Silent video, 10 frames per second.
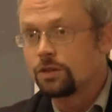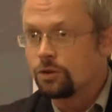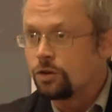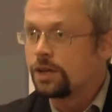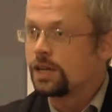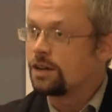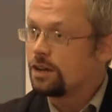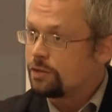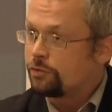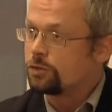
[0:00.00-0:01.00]
Gordon
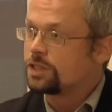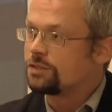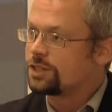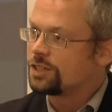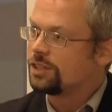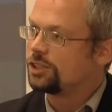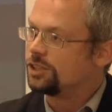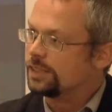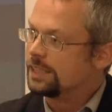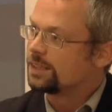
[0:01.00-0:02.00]
Kerr, the Forces Research
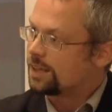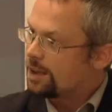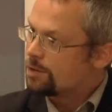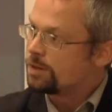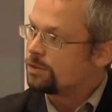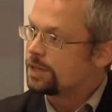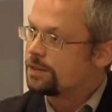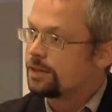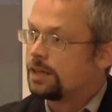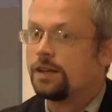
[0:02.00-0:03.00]
Unit I opened
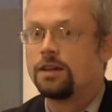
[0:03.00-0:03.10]
with,